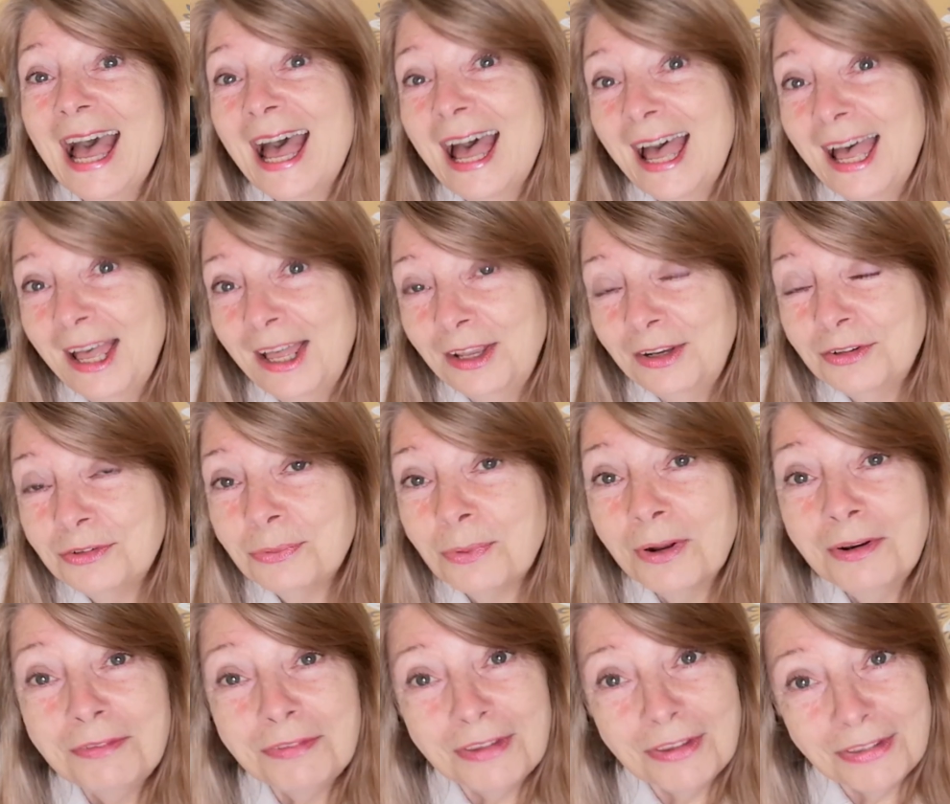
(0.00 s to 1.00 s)
And
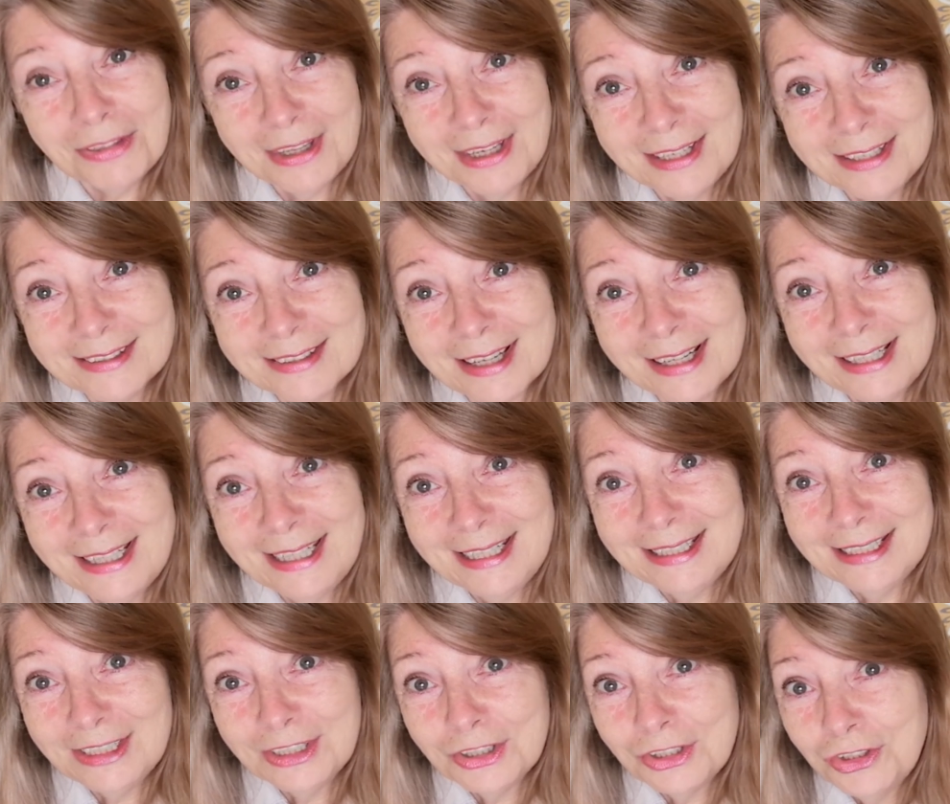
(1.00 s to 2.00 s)
one of the things I
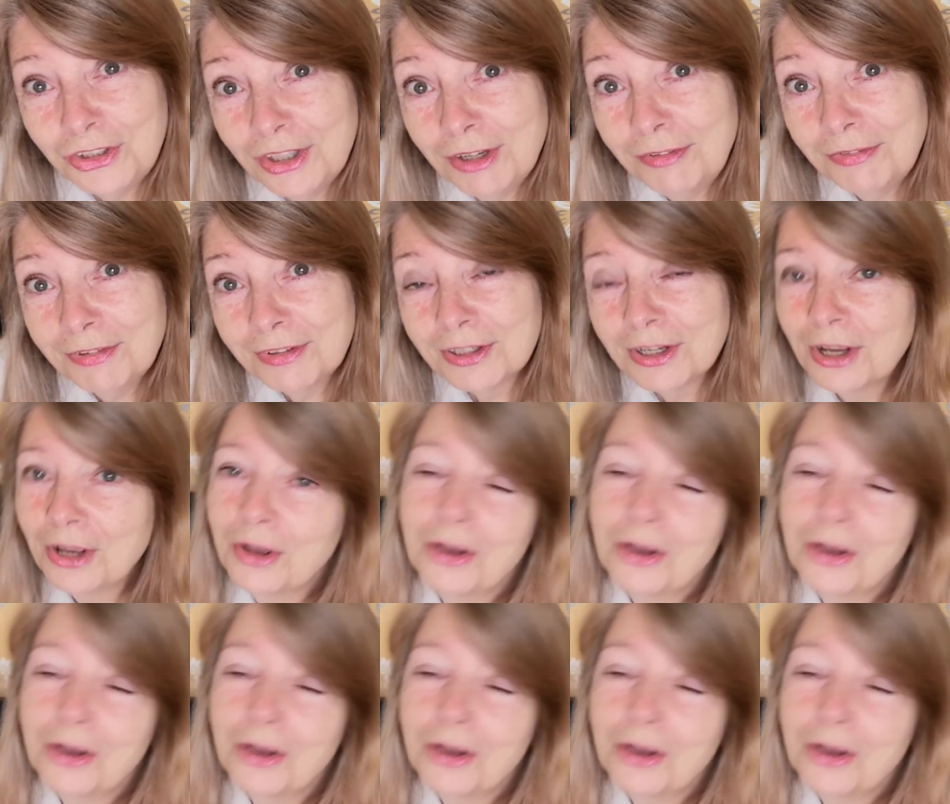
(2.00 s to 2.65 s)
needed to shift